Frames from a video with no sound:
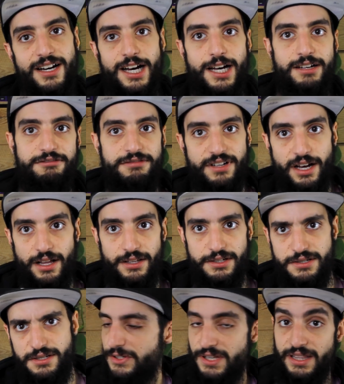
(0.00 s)
of
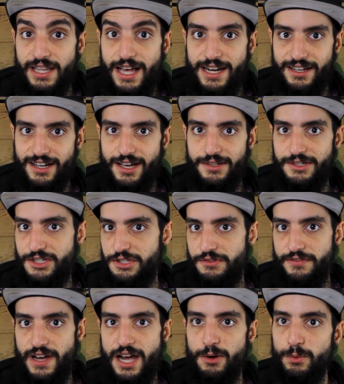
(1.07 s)
colors. There's a lot of colors.
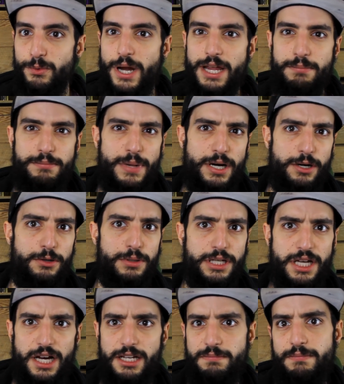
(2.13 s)
You've got rainbow,
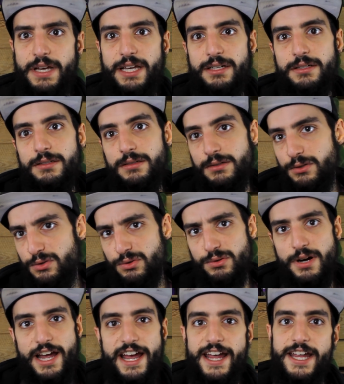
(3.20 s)
gunmetal,
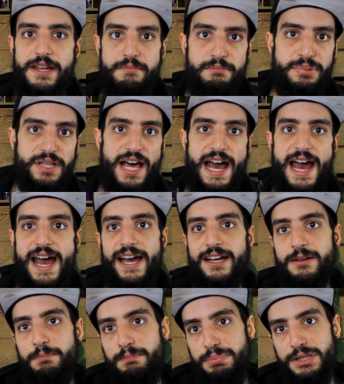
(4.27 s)
gray,
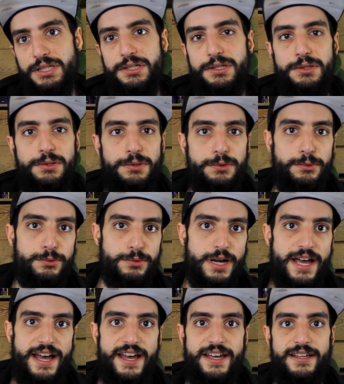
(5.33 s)
black, blue,
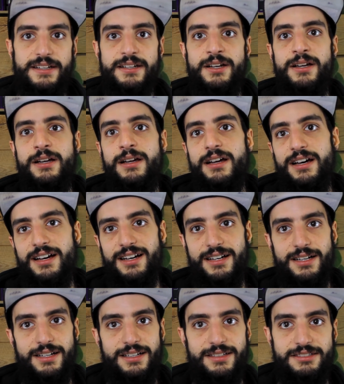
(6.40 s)
red,
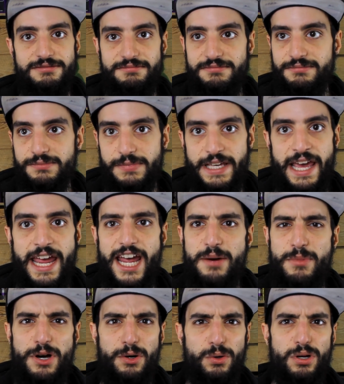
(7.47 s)

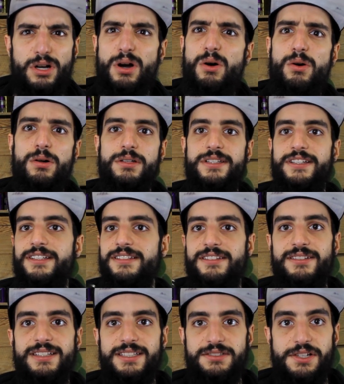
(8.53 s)
camo, gold,
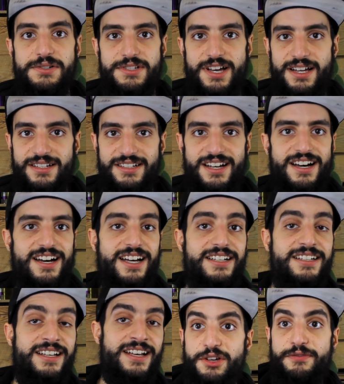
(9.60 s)
the list goes on and
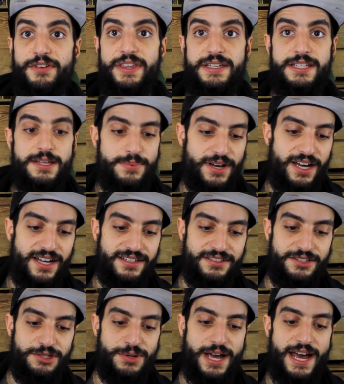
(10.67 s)
on. So for the Tpod,
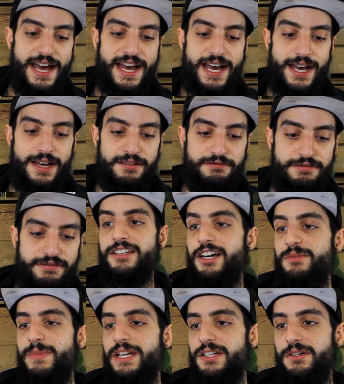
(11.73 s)
you have
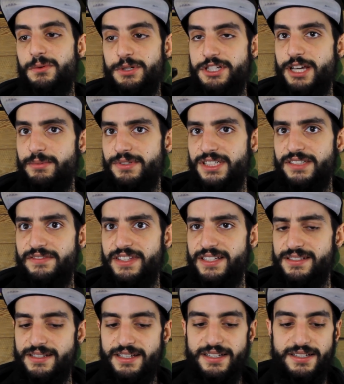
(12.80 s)
gunmetal, which I believe
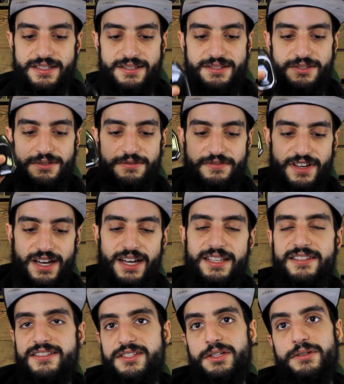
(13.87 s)
this is. You've
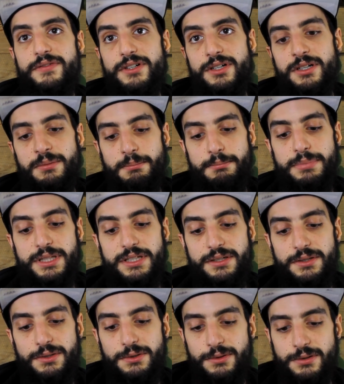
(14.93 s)
got silver,
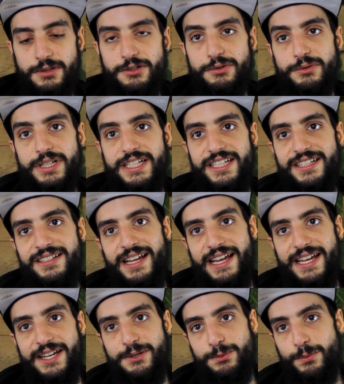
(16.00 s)
blue, green,
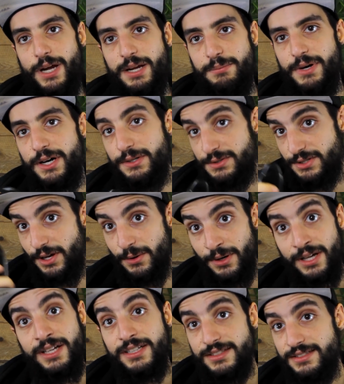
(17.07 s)
and rainbow. So
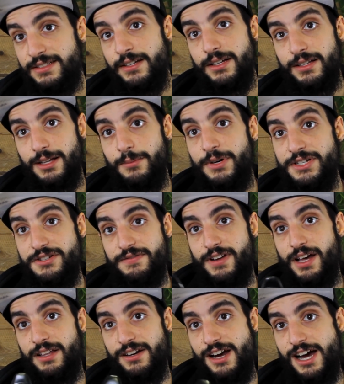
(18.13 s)
still a bunch of
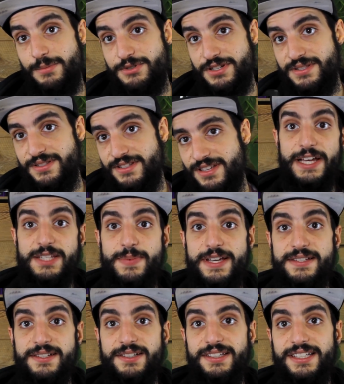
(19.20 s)
color options. That's
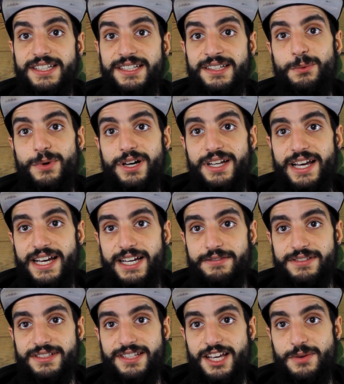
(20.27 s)
basically what I have
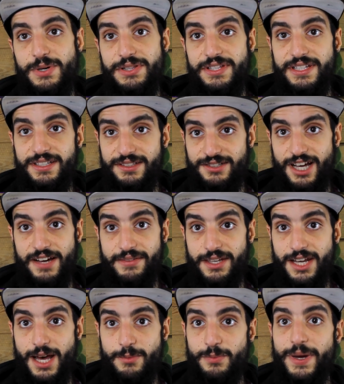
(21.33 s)
to say about these off the
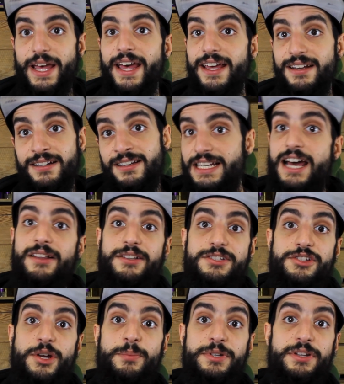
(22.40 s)
top of my head. Now
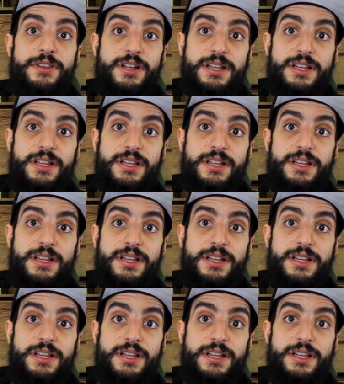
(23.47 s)
let's jump into the